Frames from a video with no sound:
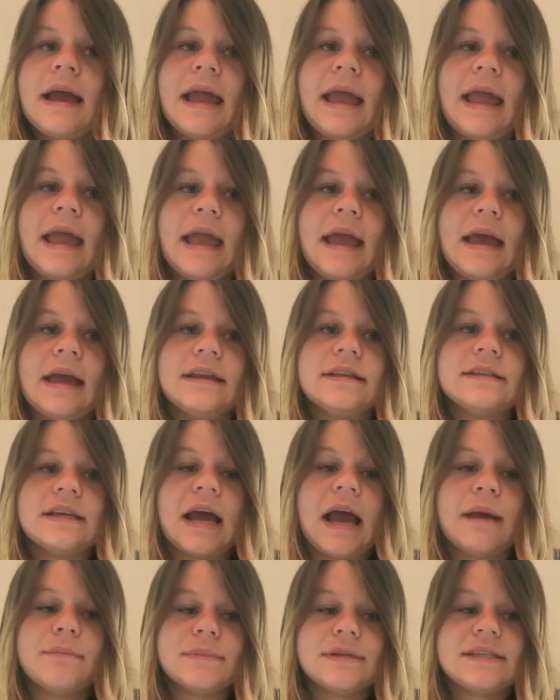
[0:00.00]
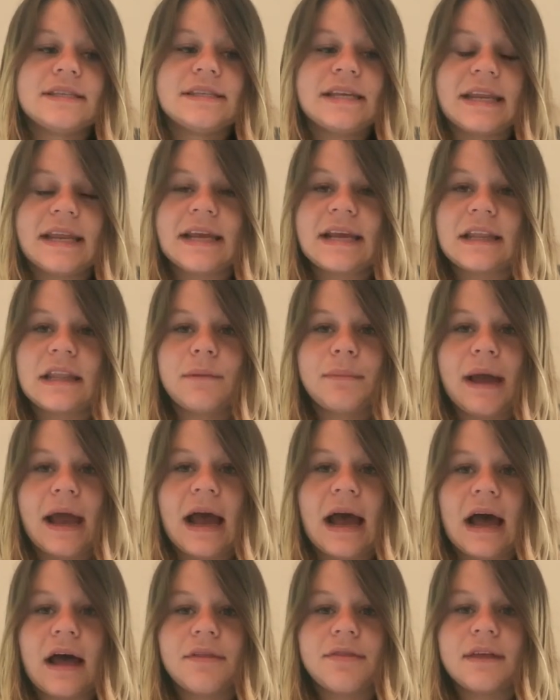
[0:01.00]
And I'm sitting in the
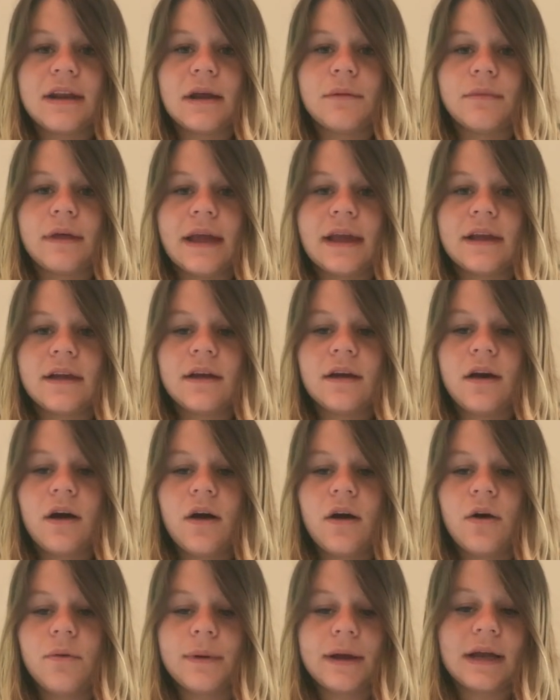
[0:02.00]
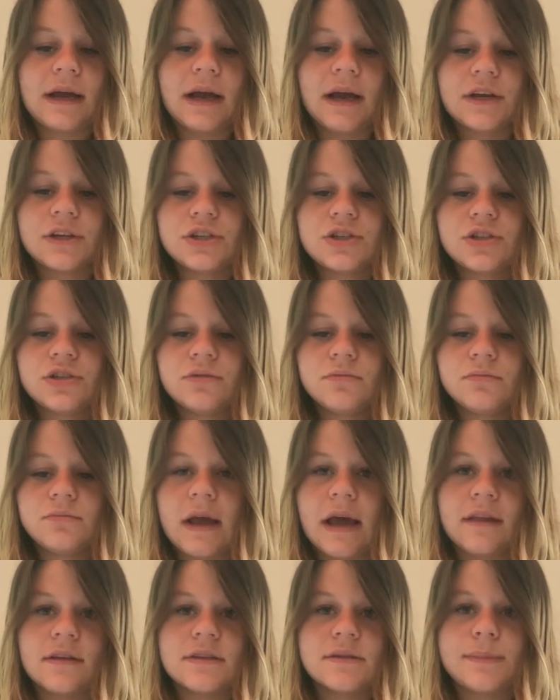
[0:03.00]
bath, and I'm like, oh my gosh,
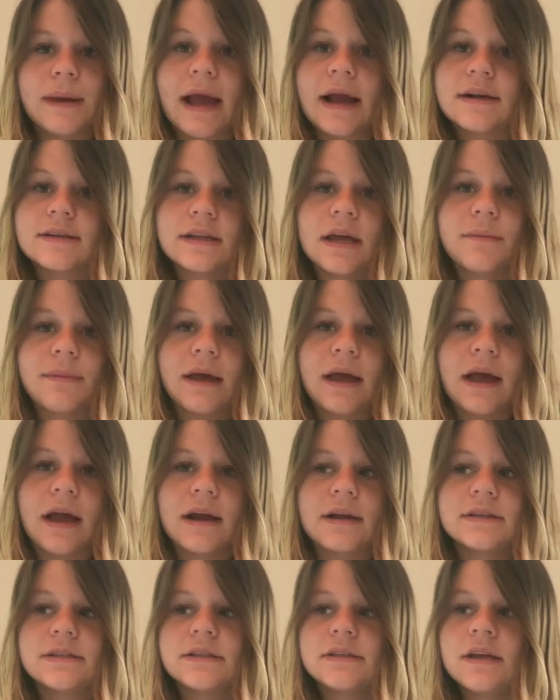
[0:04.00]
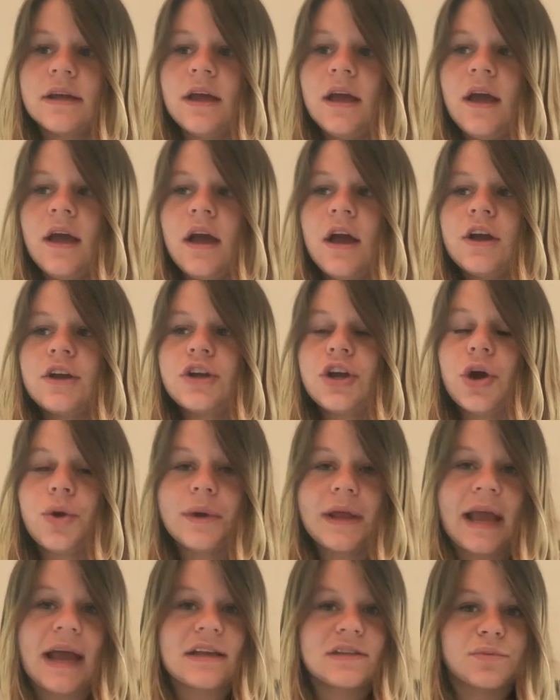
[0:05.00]
Ella's bag's not packed.
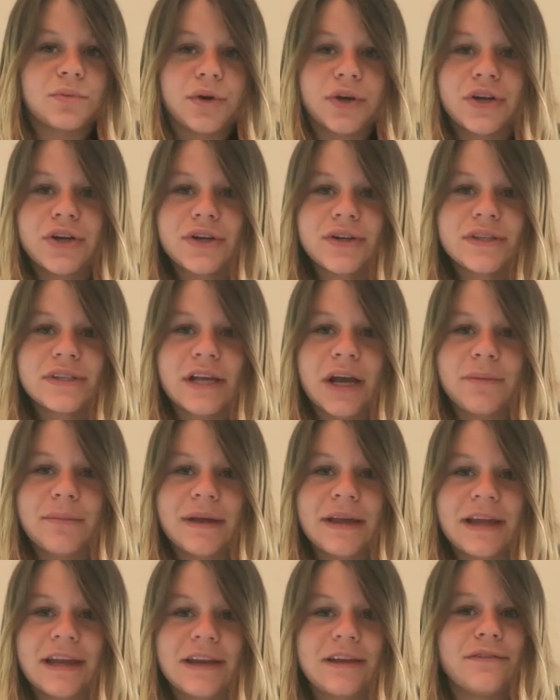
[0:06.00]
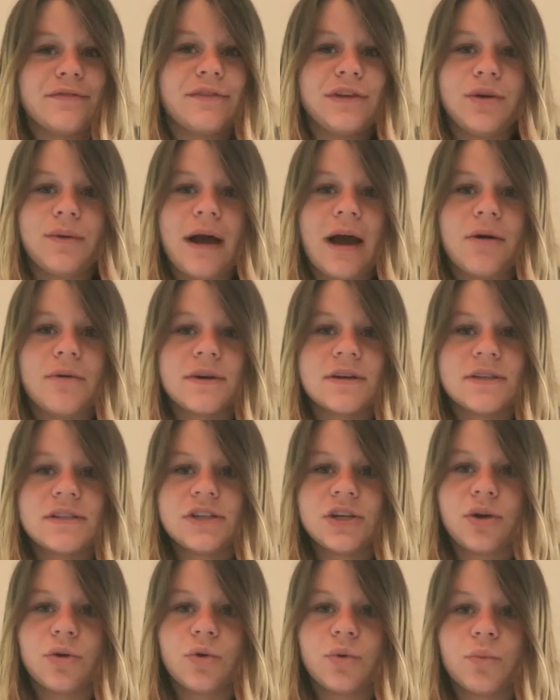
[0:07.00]
Cody has workers coming in a few hours
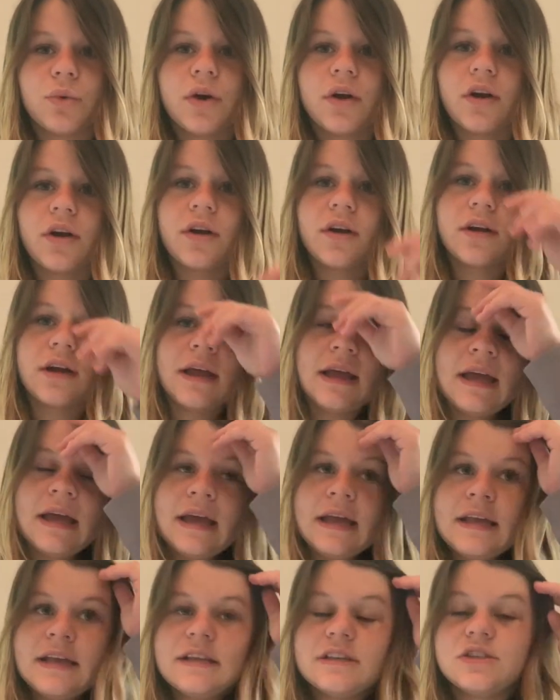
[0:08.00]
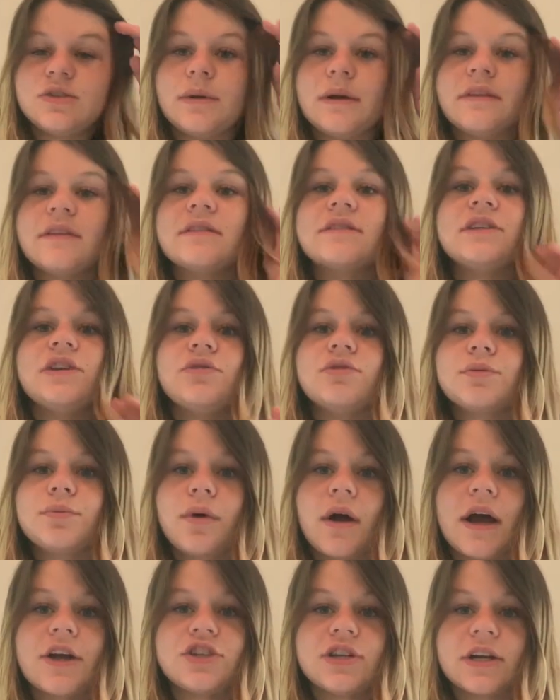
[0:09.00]
to go to work. He's doing this huge
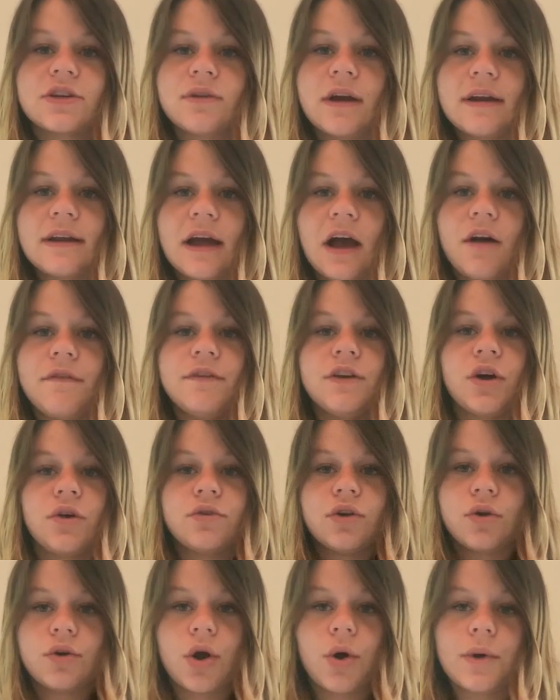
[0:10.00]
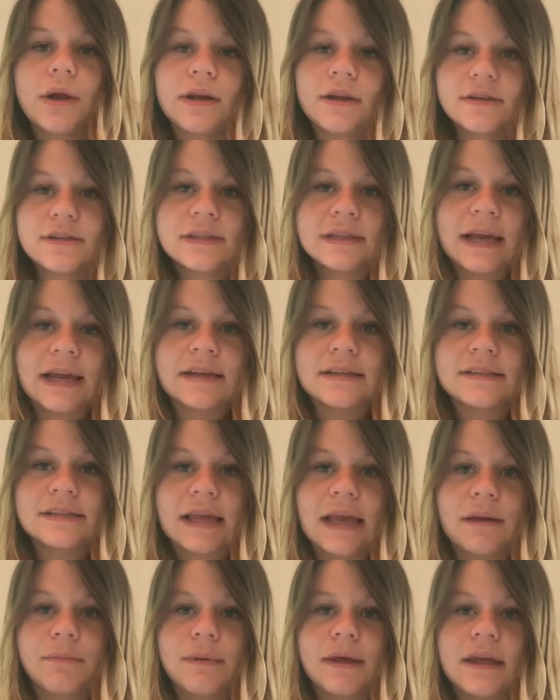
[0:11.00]
project right now. If you don't know, Cody does
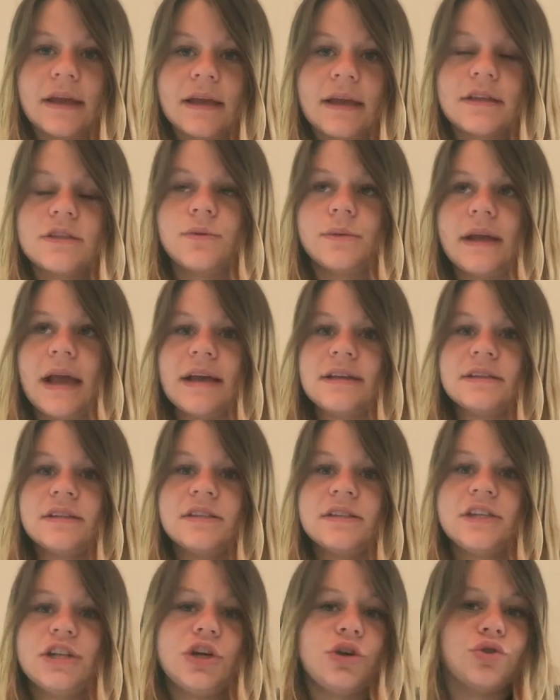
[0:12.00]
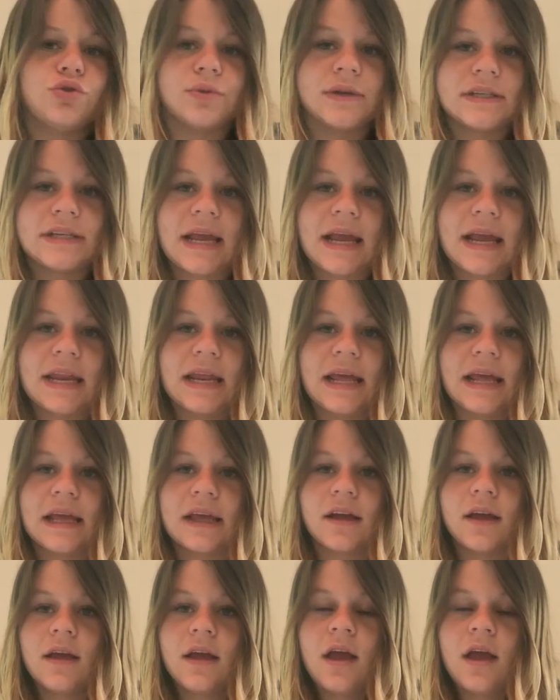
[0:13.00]
landscaping. So he has this huge retaining